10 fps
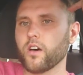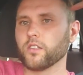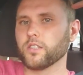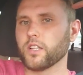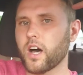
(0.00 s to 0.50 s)
a
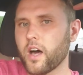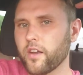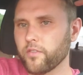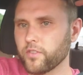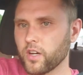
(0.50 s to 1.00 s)

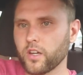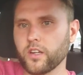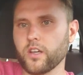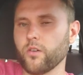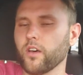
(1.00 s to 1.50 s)
lot of
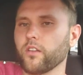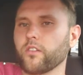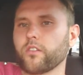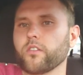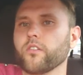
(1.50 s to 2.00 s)
Dunkin' Donuts,